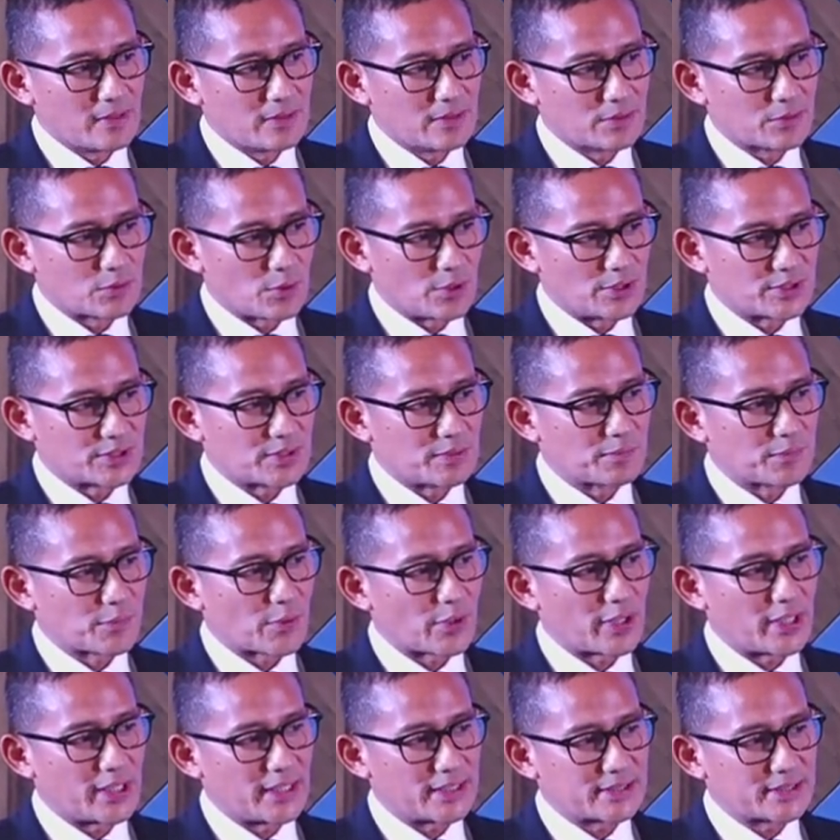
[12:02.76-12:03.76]
tourism
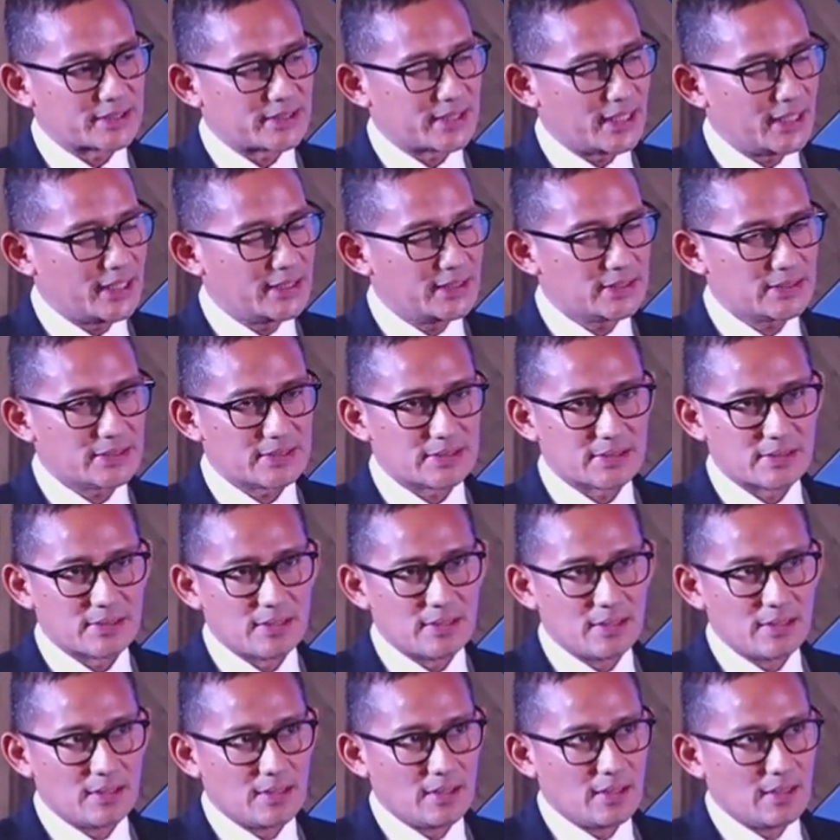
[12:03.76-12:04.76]
foreign exchange,
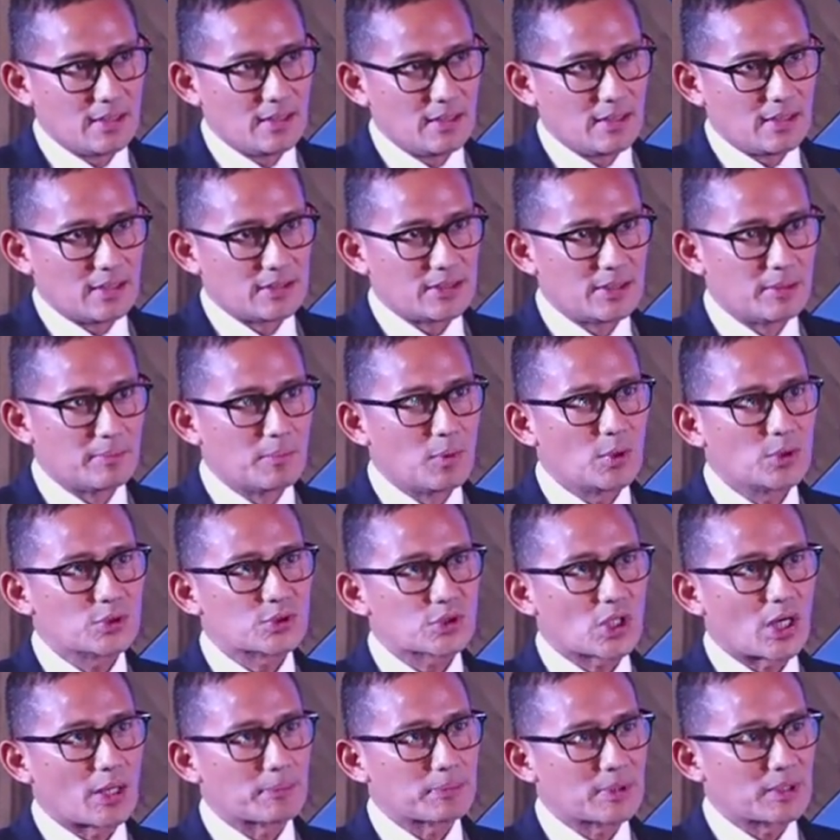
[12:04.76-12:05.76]
the
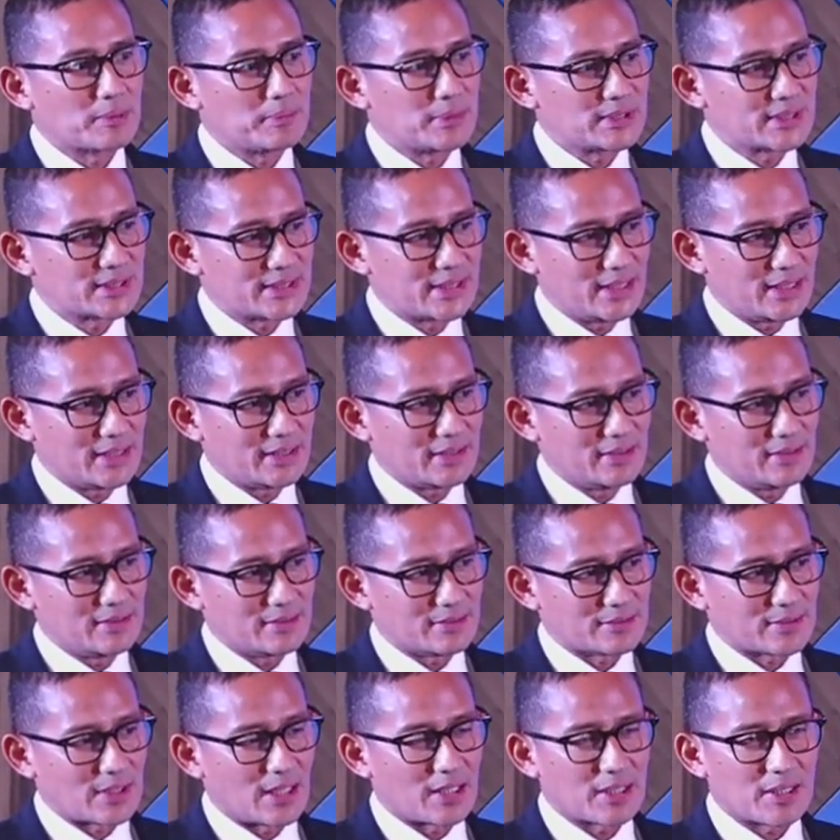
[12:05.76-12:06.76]
most
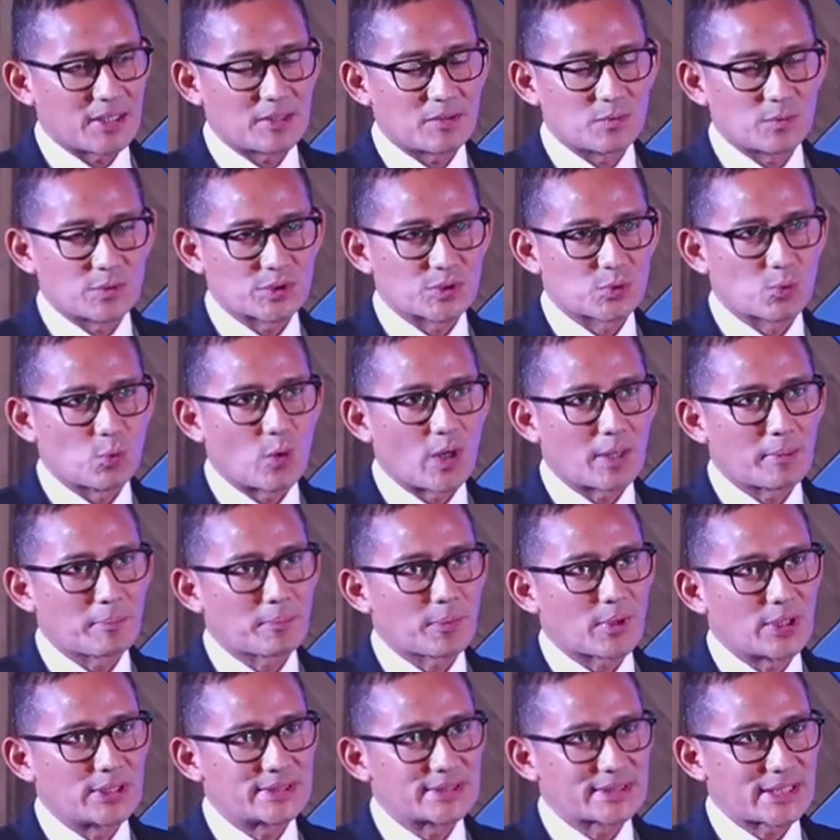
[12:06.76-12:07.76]
optimistic target was
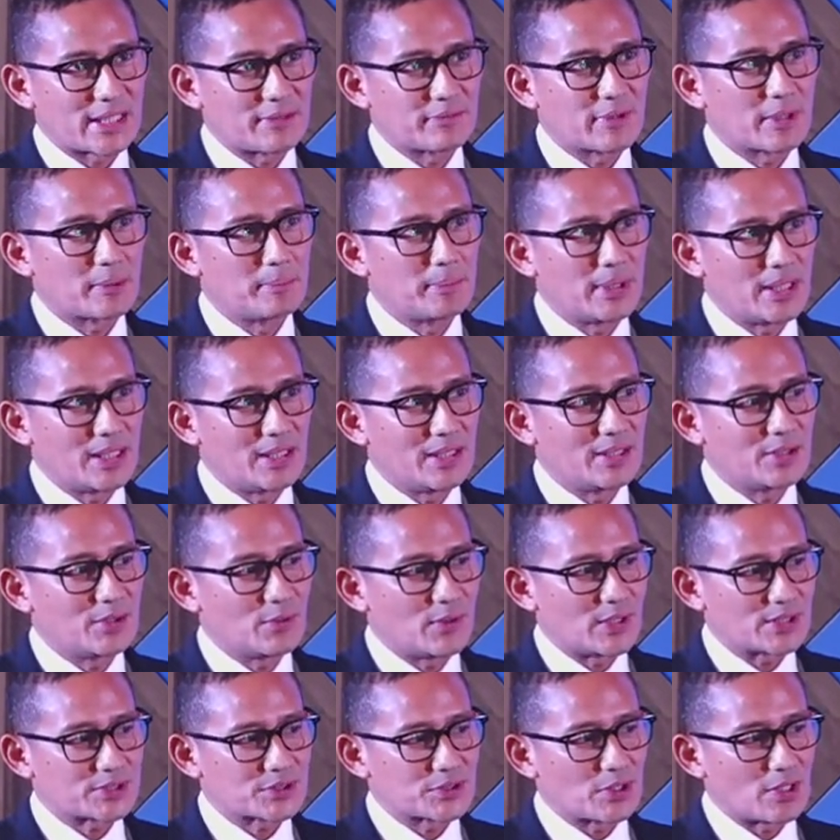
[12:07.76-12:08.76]
1.7 billion
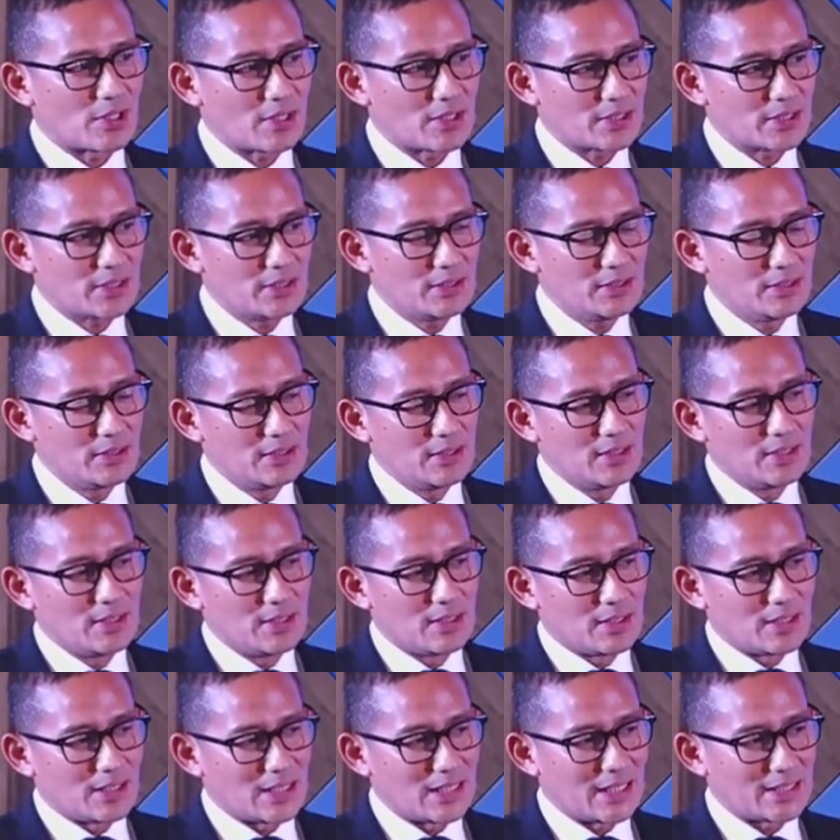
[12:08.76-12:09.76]
US dollar.
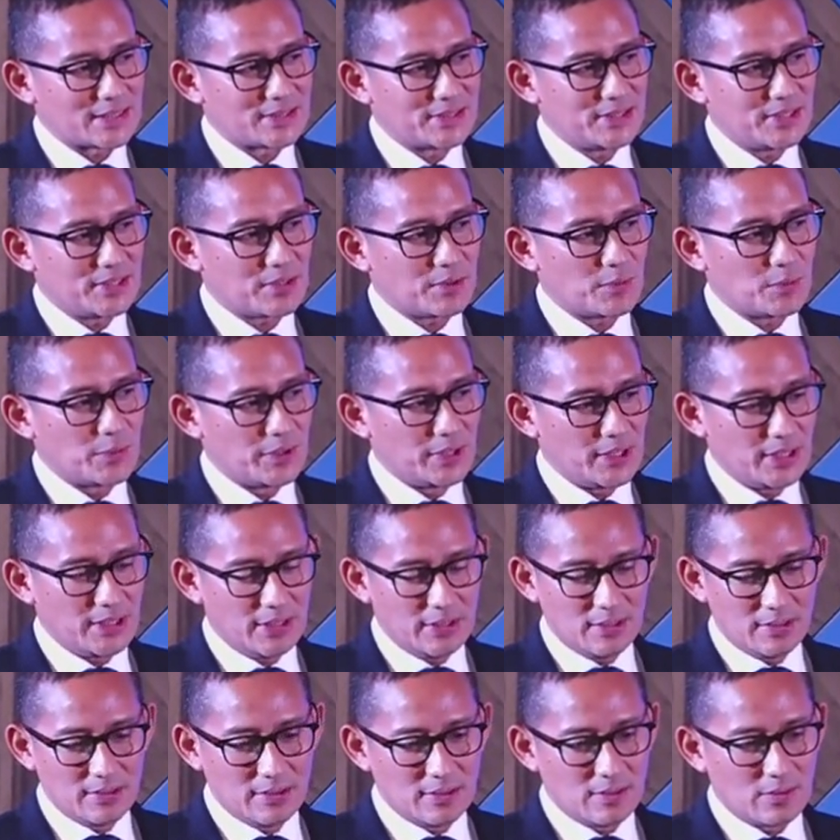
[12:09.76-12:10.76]
Last year
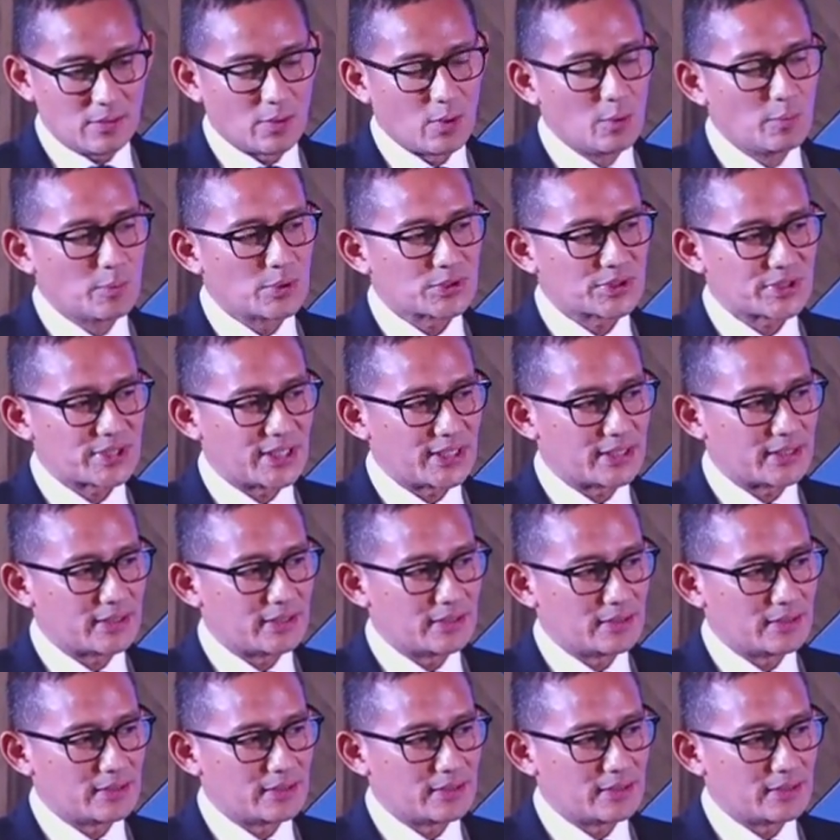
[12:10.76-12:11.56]
we almost hit